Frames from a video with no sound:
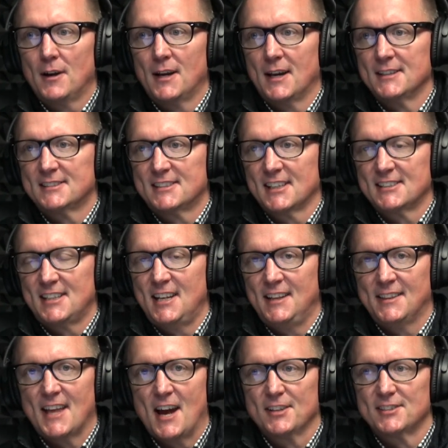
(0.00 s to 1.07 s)
uh,
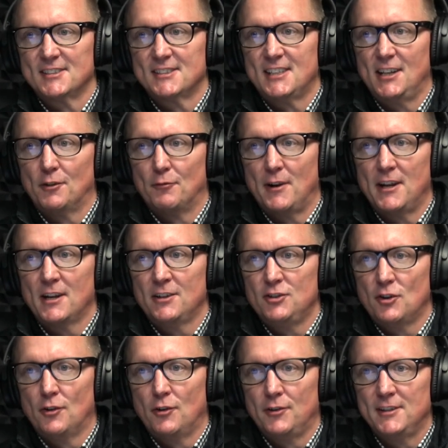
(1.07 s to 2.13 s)
16,000 seat arena, and
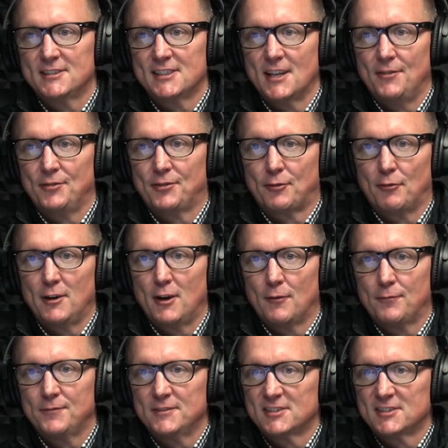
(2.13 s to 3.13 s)
you're only sitting three or